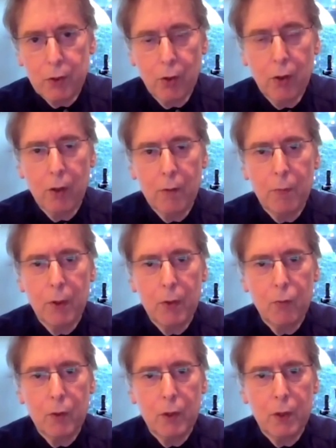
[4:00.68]
her, but
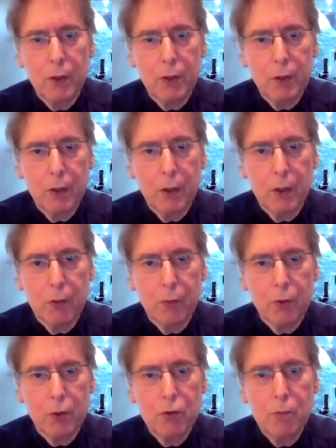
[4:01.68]
with, there
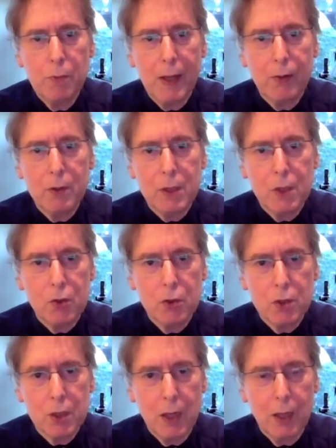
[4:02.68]
were 2 piano
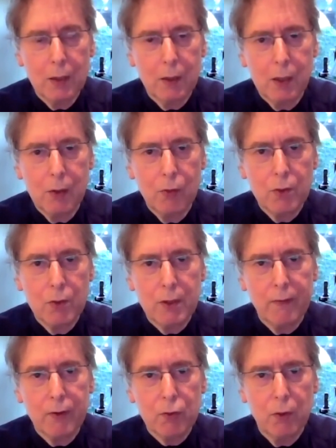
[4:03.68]
teachers at the
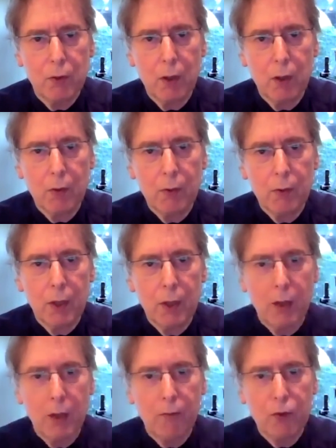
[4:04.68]
Conservatoire when
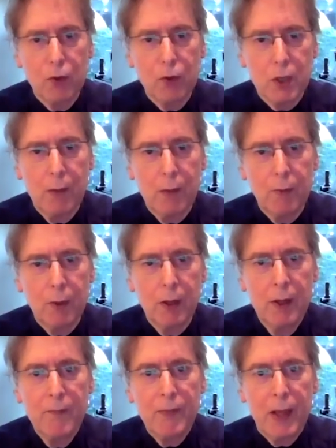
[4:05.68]
I first came
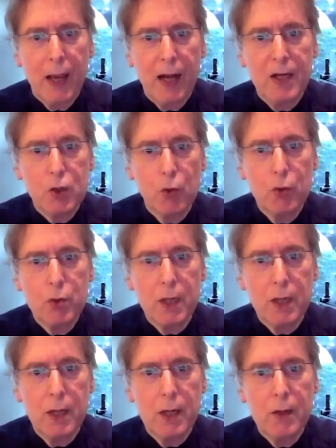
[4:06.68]
there, Alice
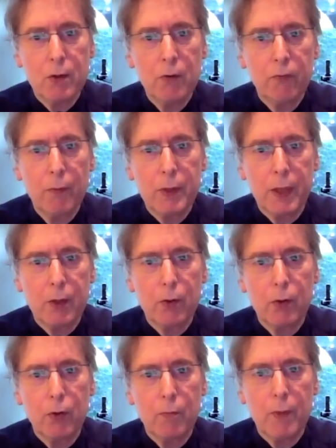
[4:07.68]
Gauthier-Léon from the
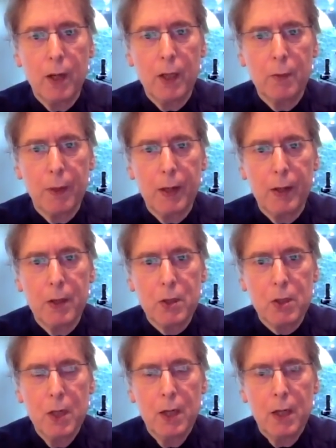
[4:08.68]
École Normale in
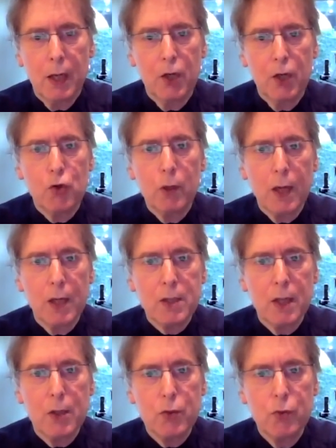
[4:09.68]
Paris, and Jean
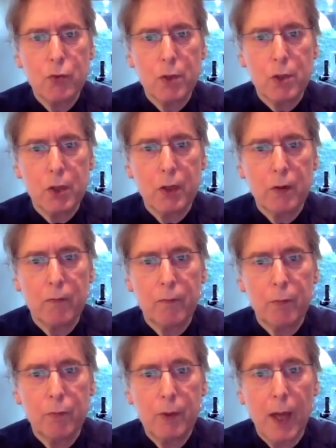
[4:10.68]
Casatsu, the son of
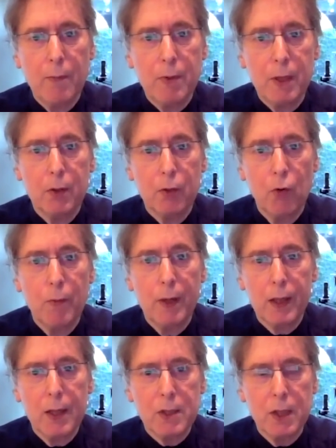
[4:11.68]
Gaby and Robert
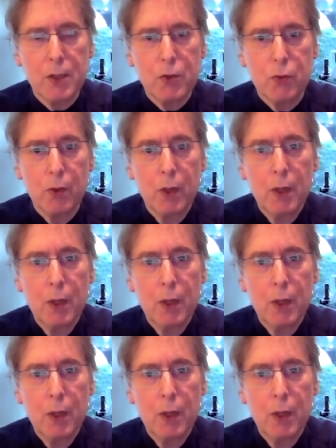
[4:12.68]
Casatsu.